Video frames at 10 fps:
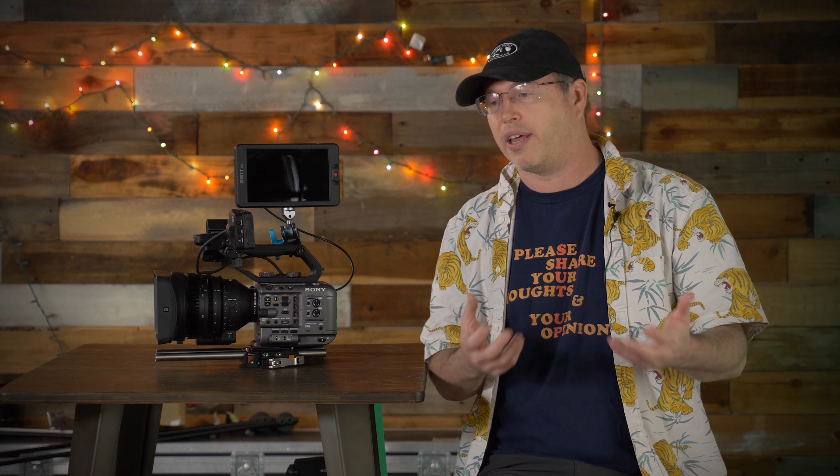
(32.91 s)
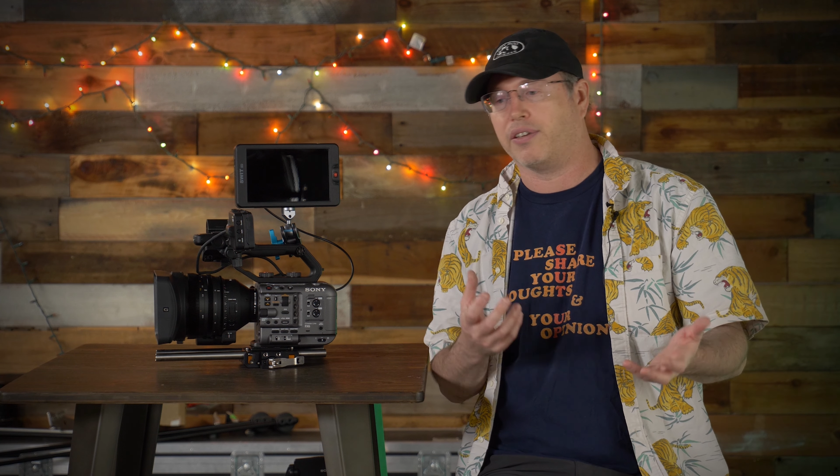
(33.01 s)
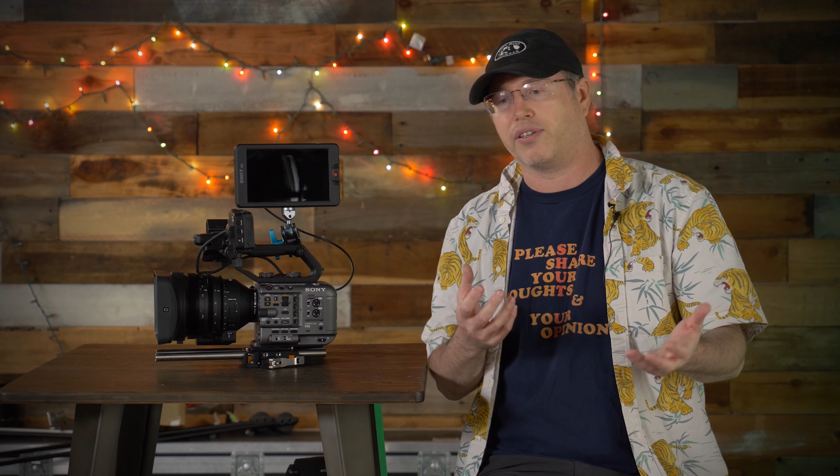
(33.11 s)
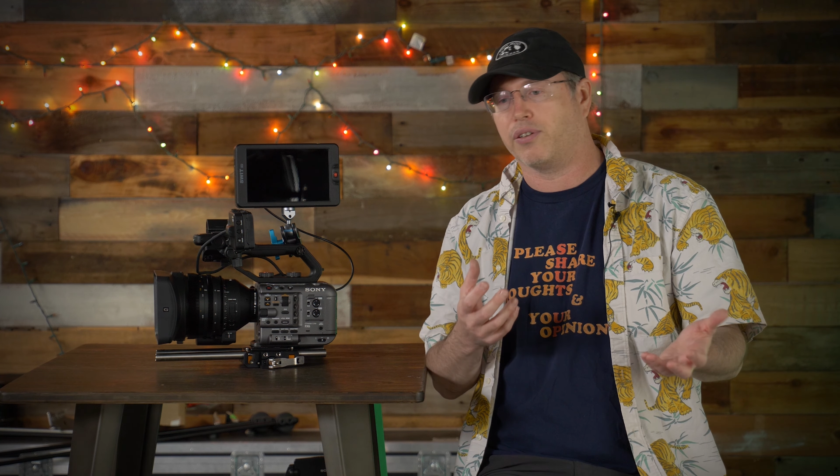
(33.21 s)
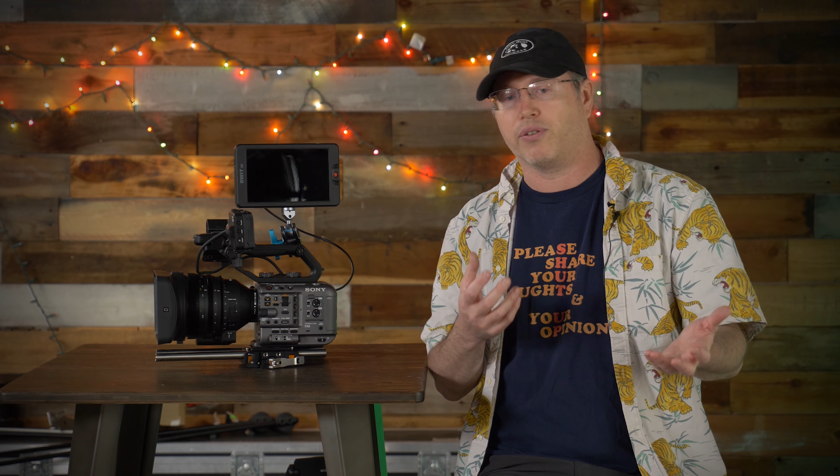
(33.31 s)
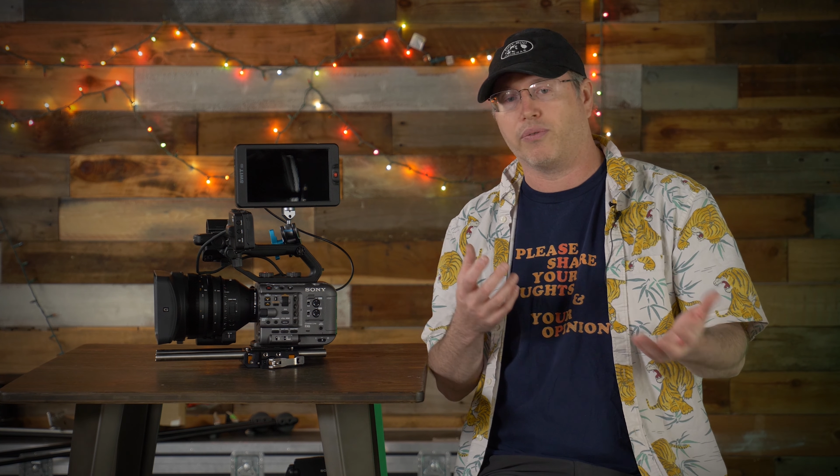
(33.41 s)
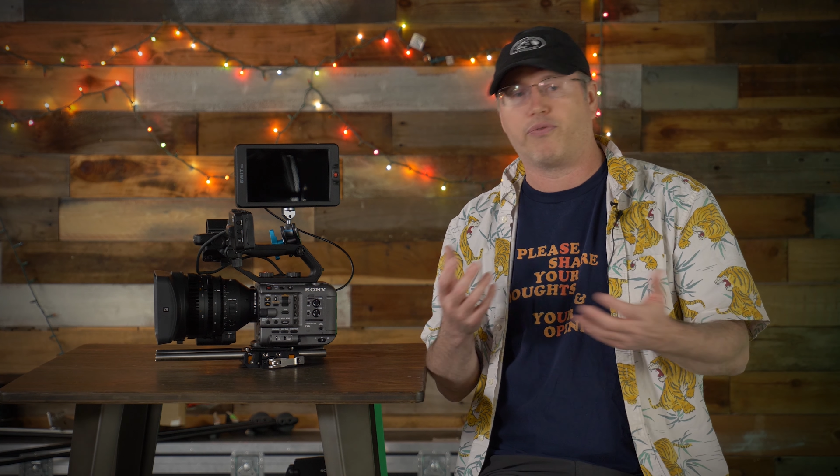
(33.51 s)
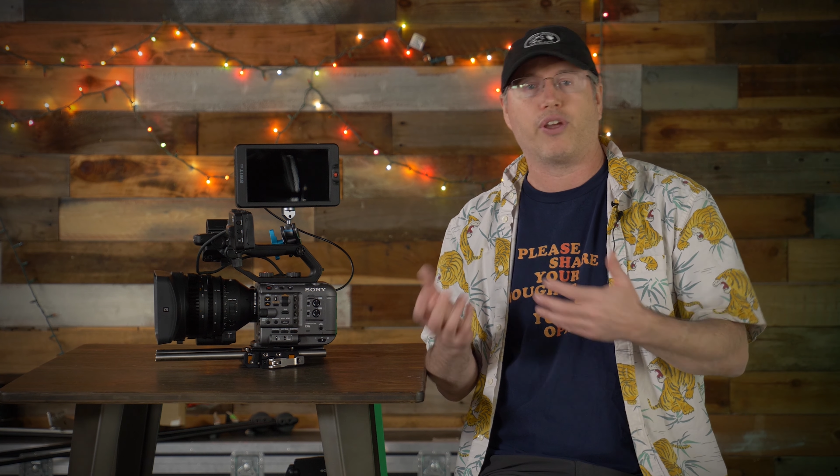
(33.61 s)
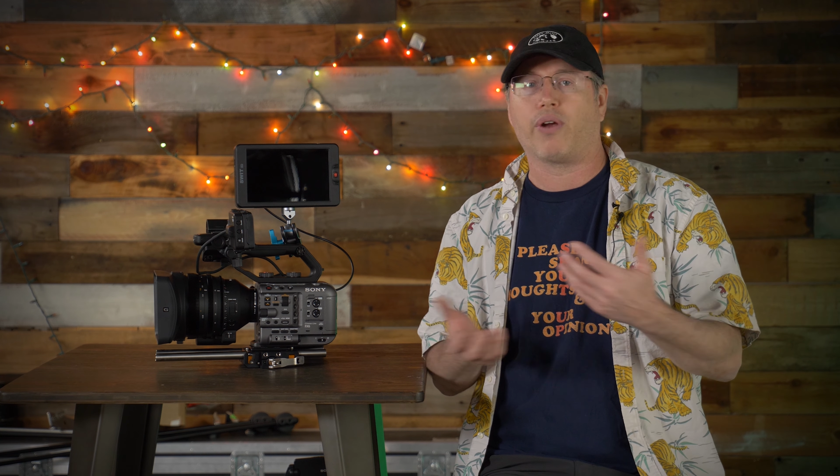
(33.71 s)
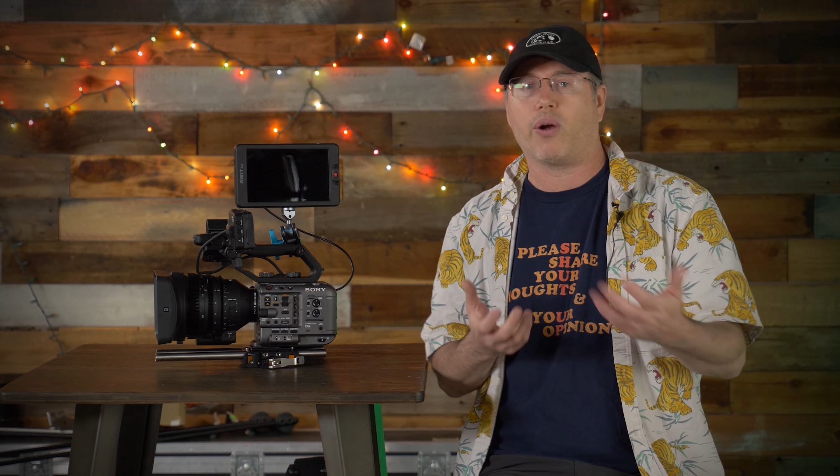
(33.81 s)
and to
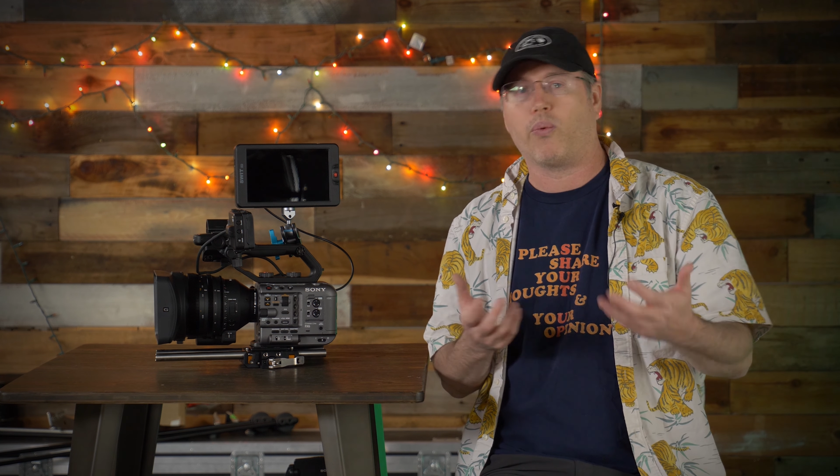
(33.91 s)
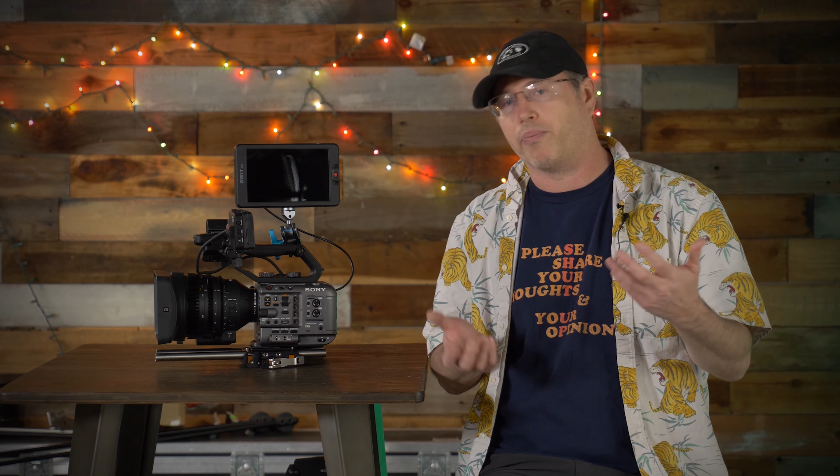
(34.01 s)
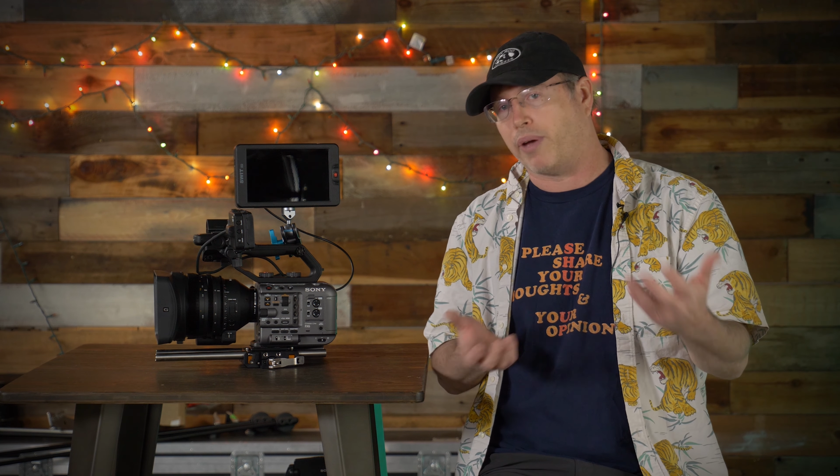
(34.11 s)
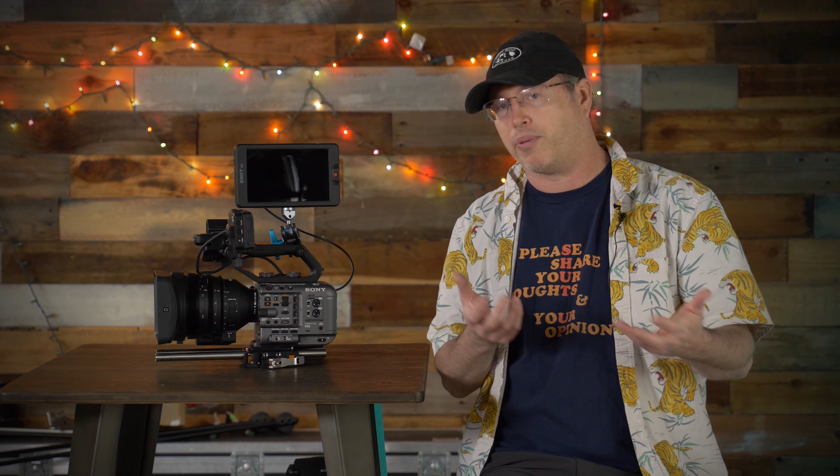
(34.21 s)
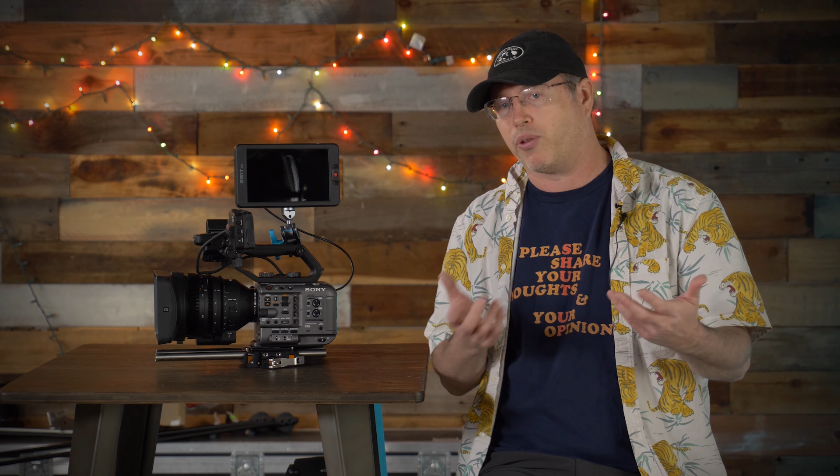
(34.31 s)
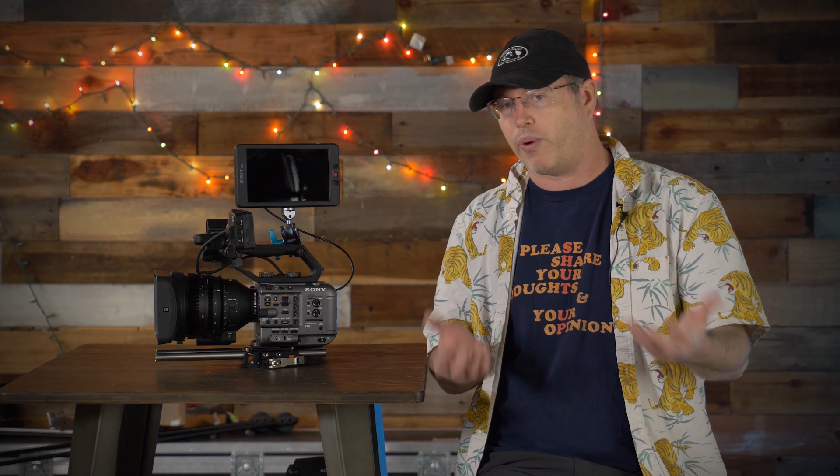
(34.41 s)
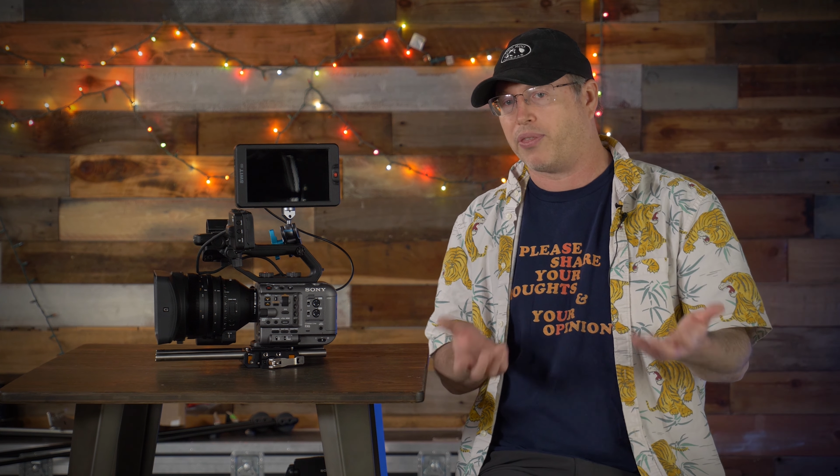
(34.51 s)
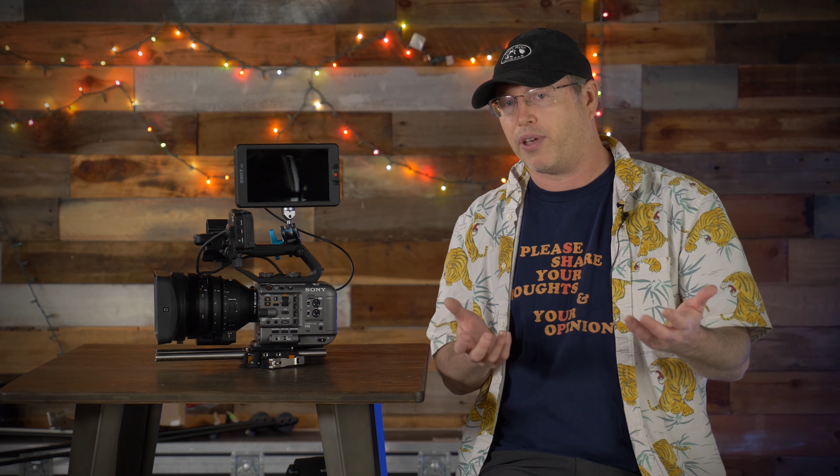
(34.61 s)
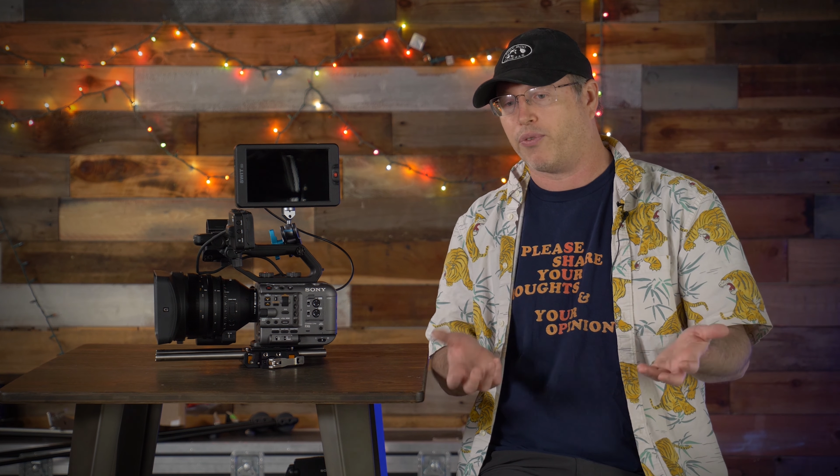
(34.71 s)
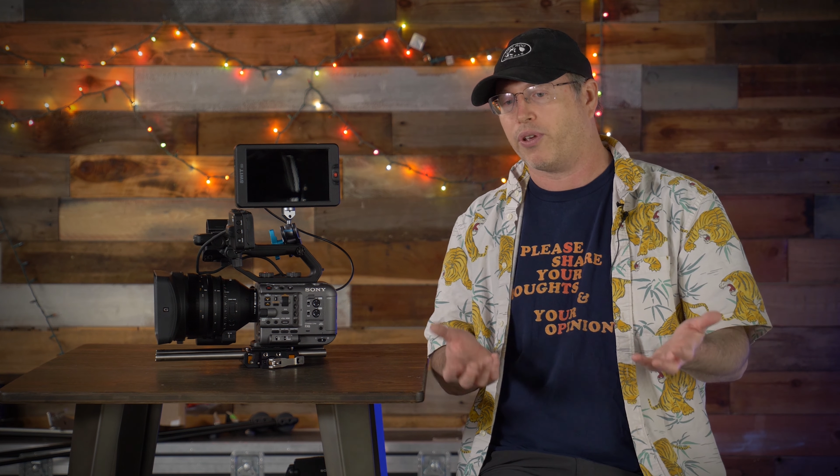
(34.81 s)
figure out what might be the
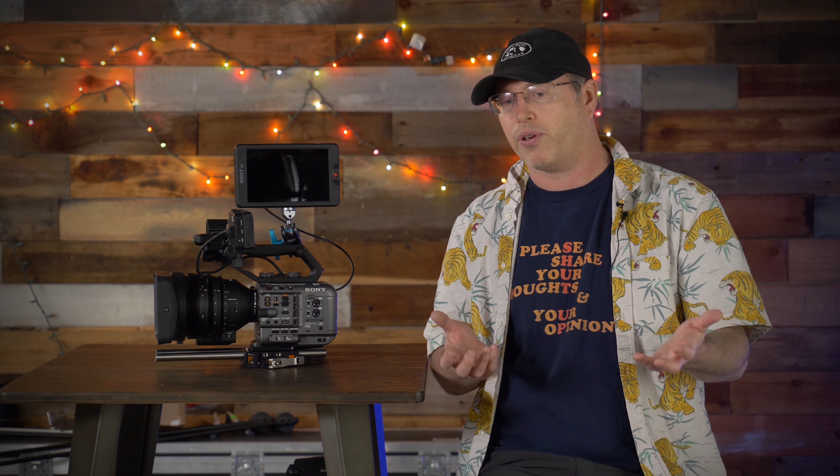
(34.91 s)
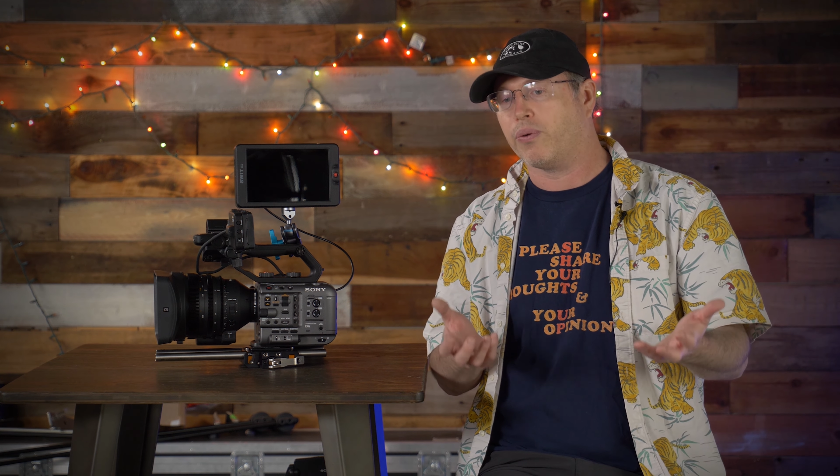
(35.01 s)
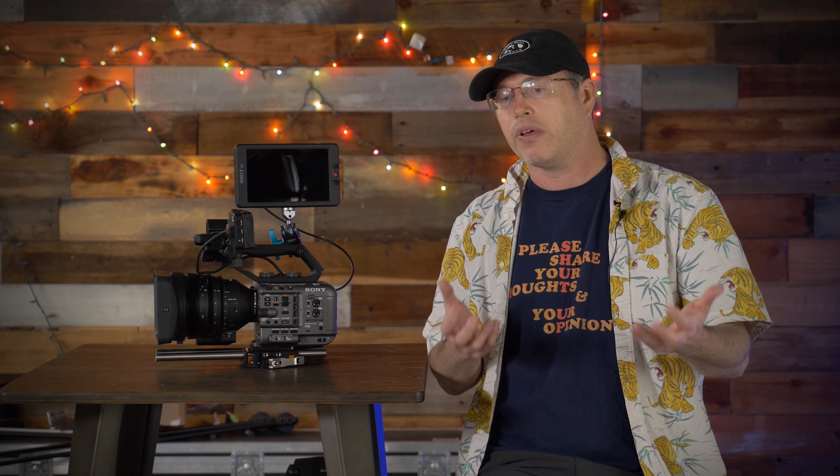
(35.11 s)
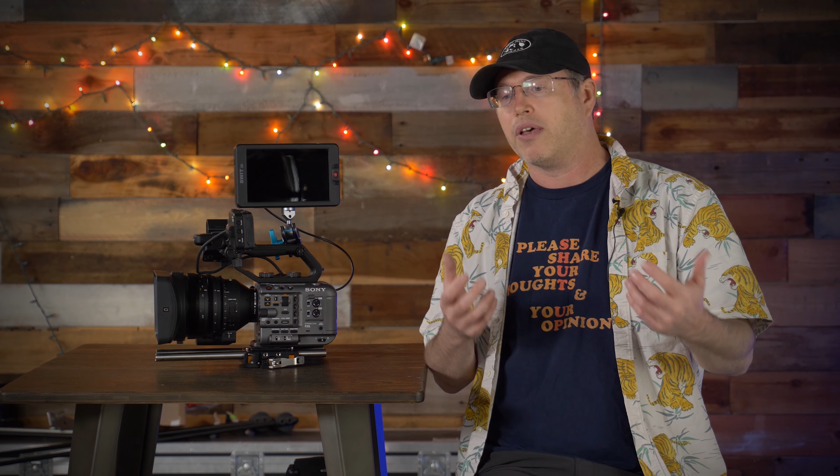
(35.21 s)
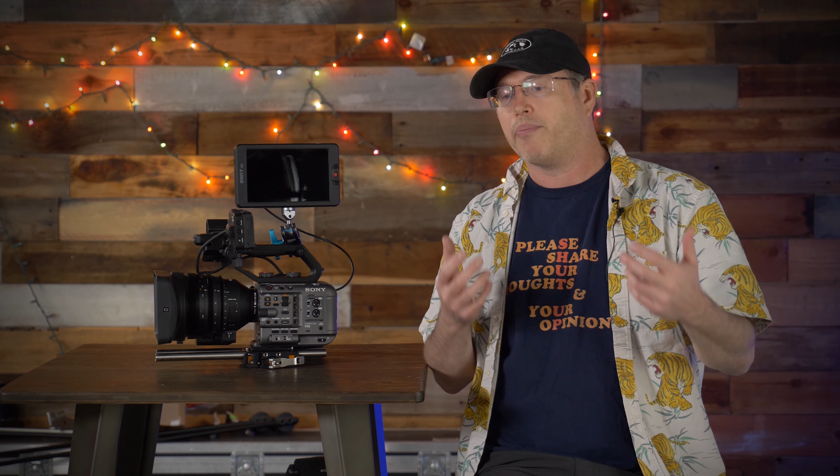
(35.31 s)
right thing for you.